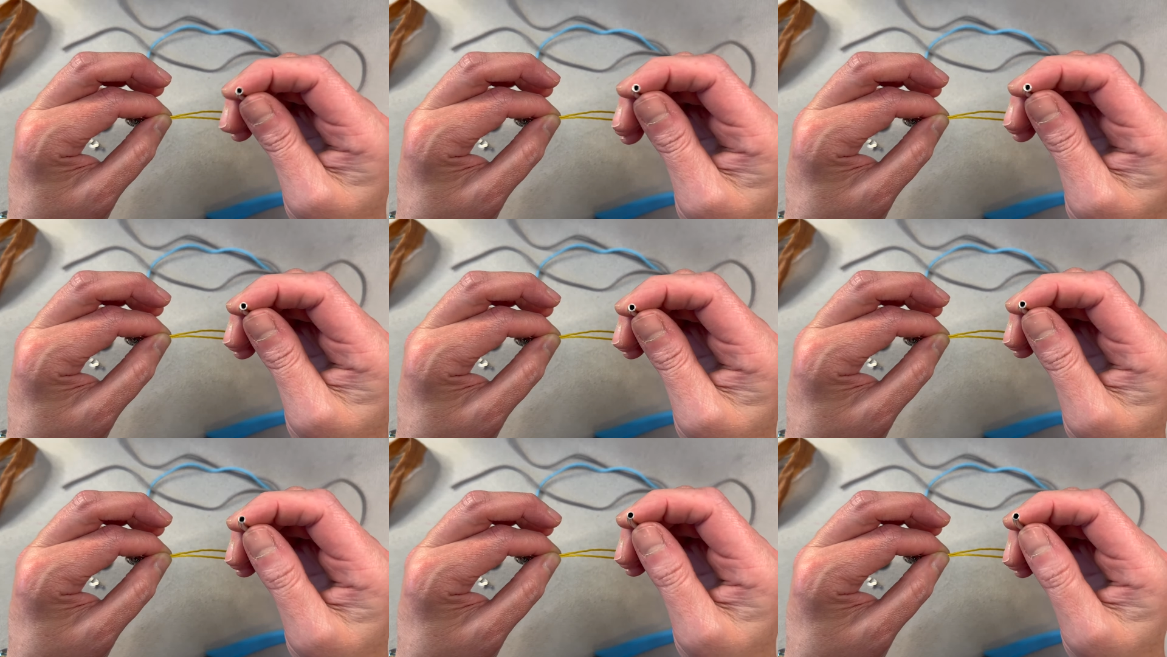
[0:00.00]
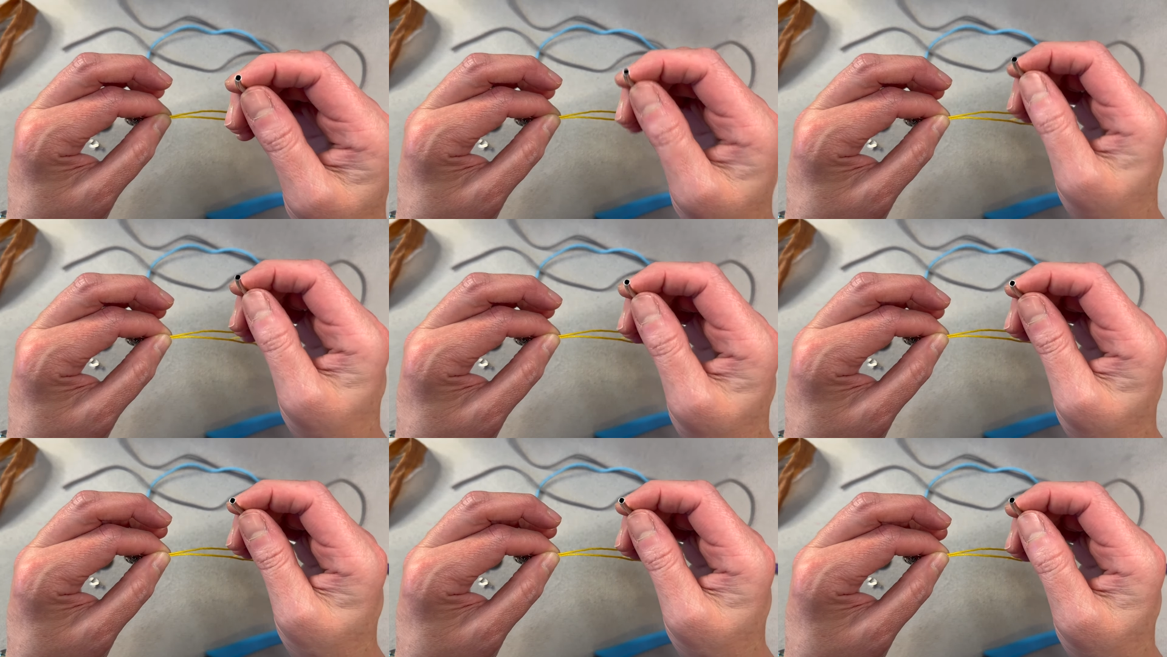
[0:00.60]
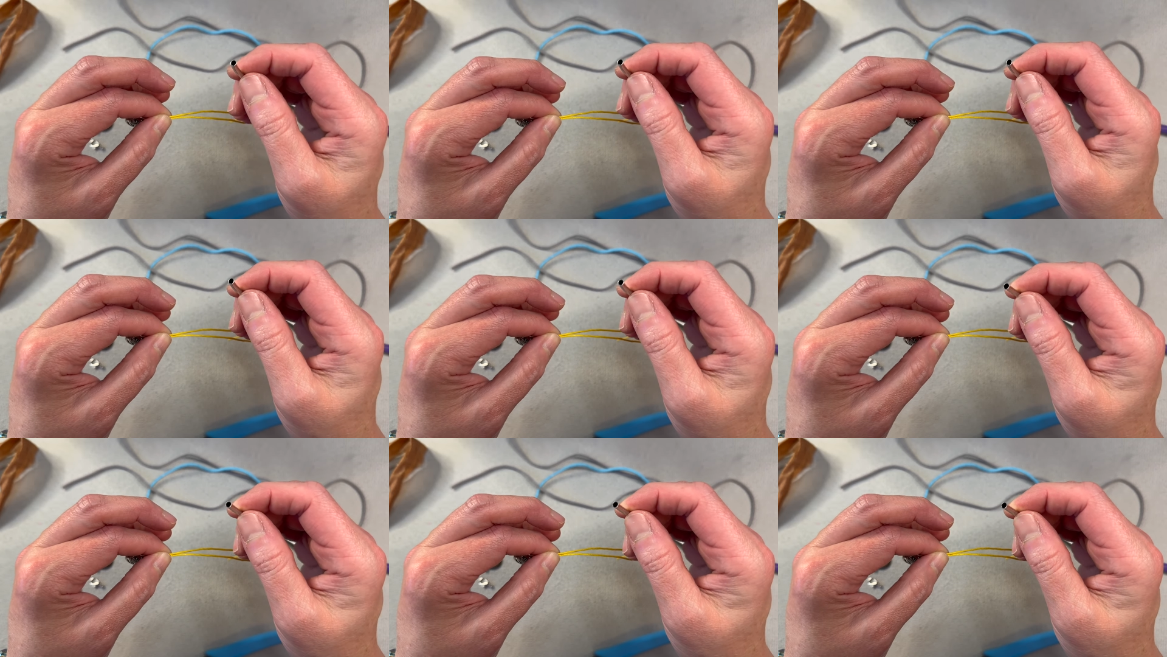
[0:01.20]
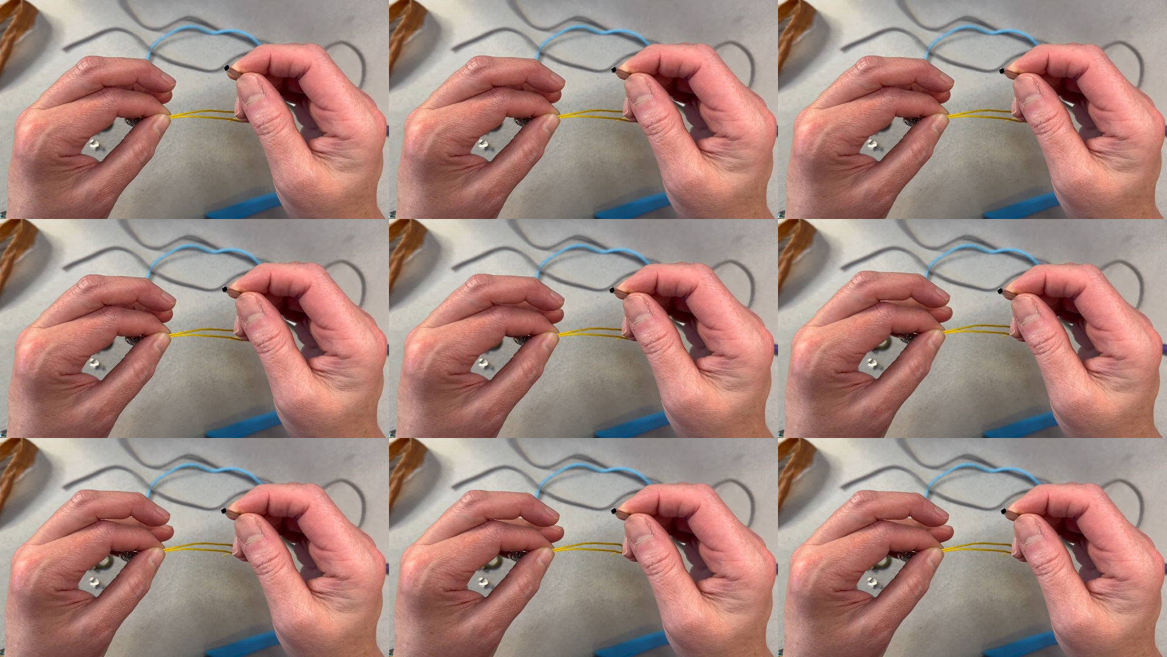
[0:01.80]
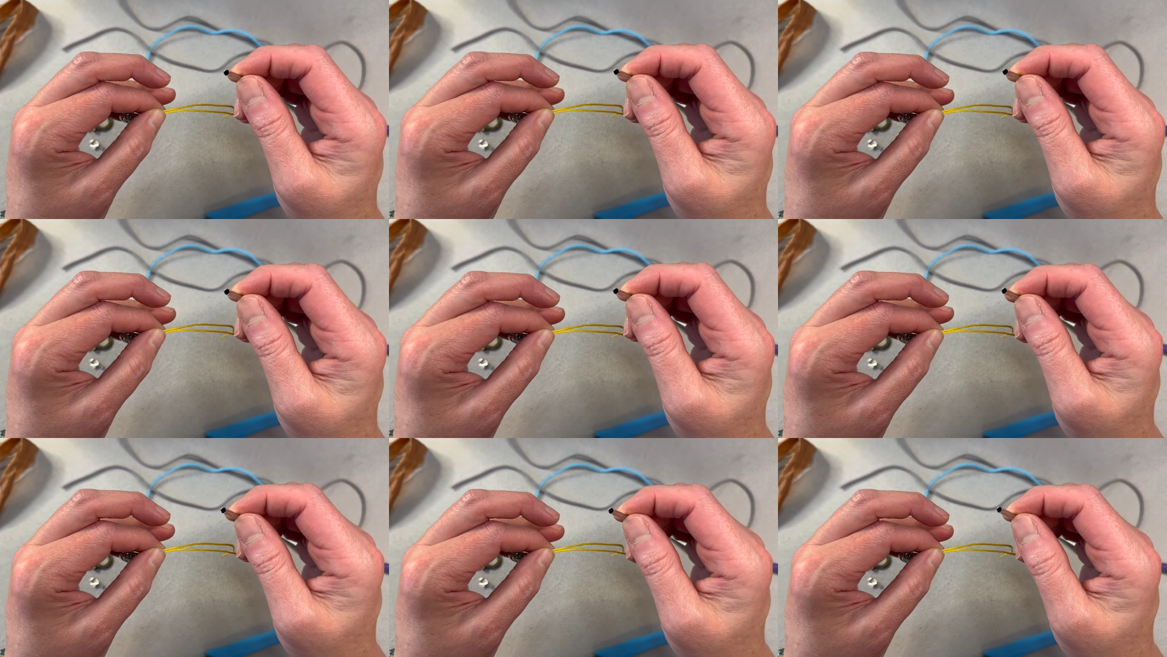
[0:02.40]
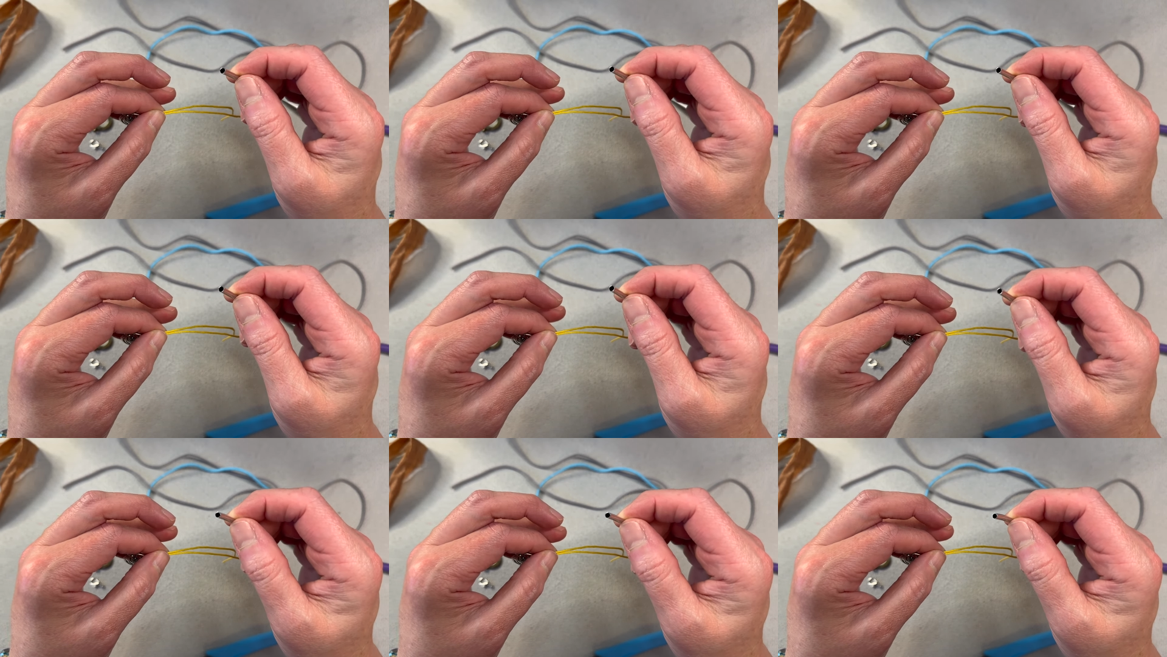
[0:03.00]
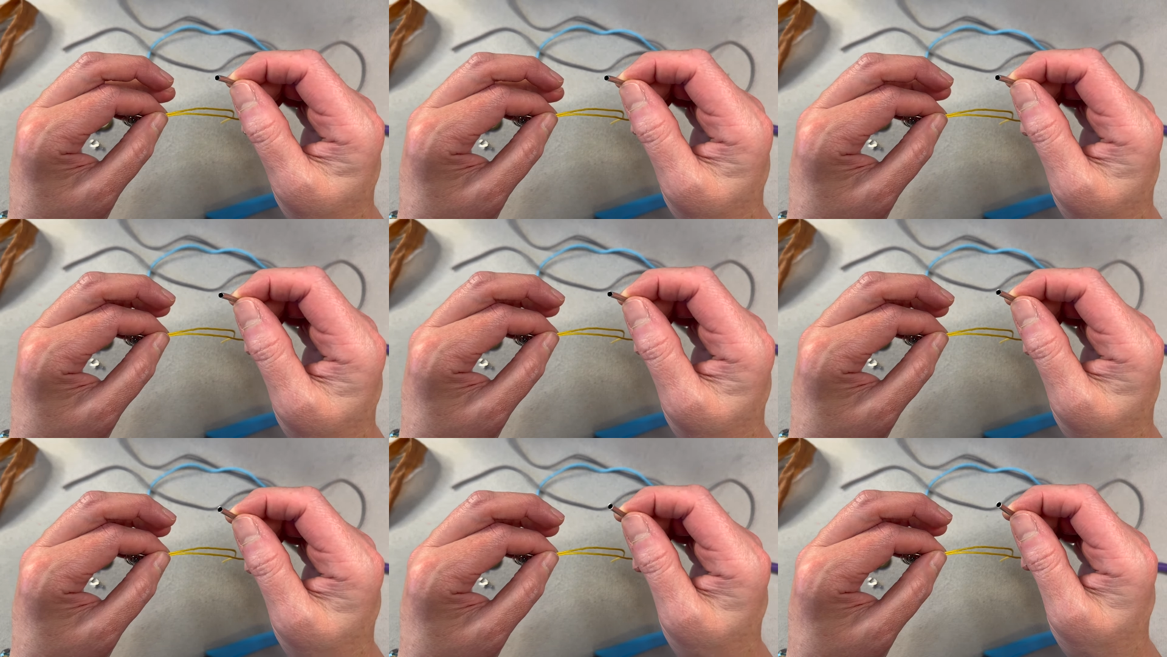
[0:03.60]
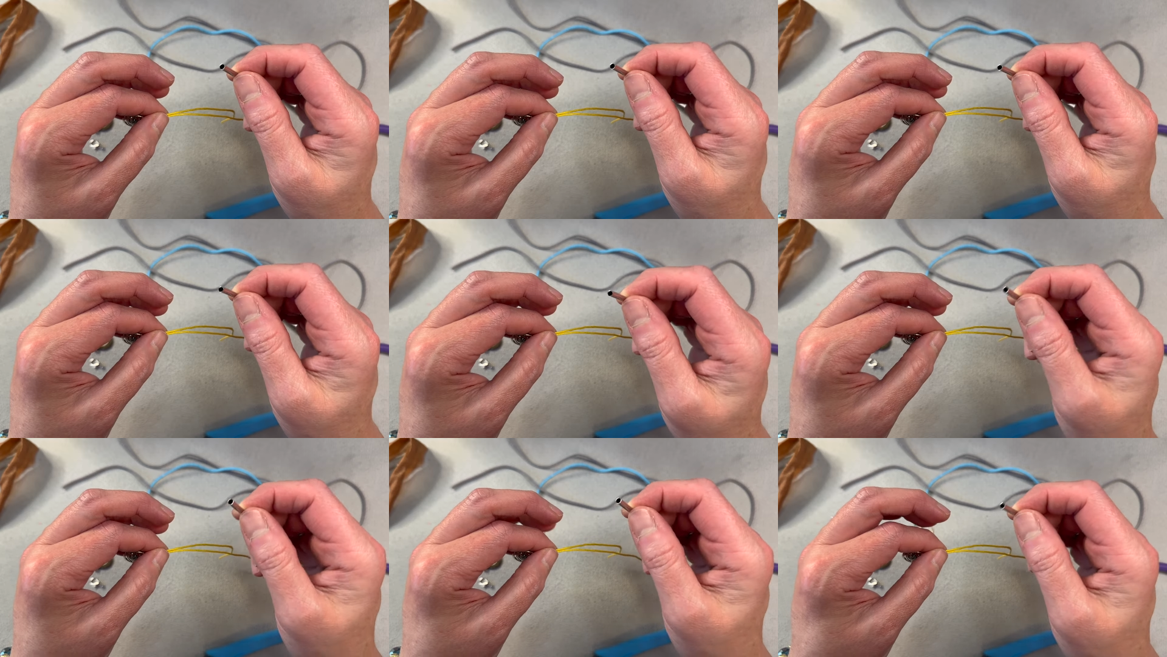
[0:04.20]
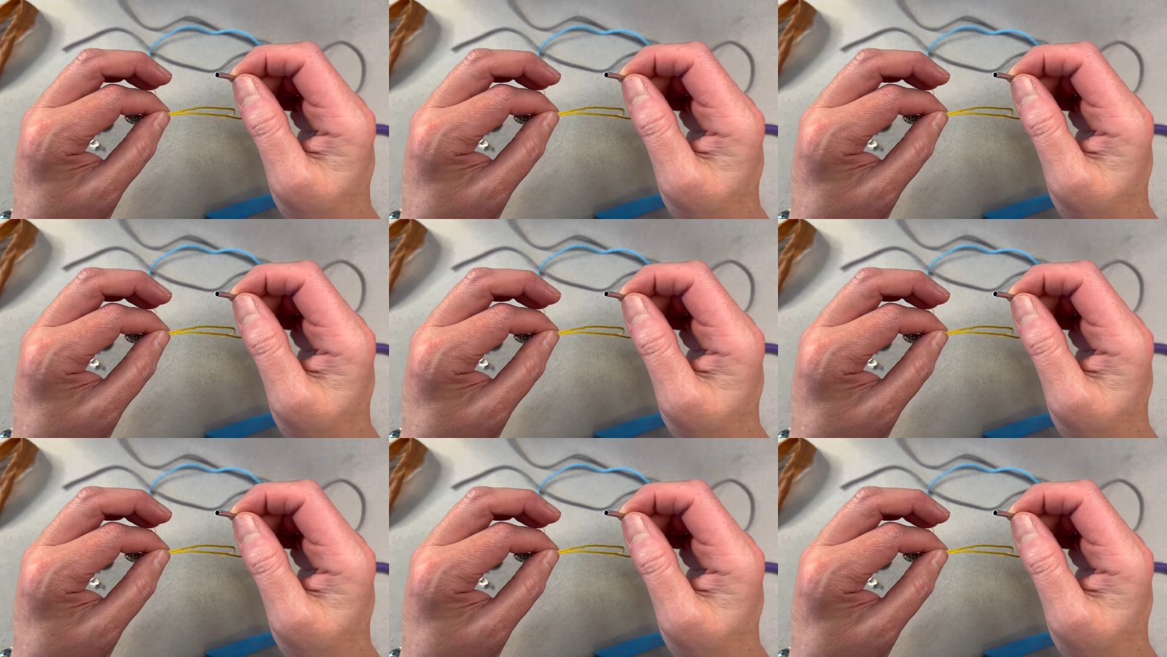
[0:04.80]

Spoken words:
(no speaker visible)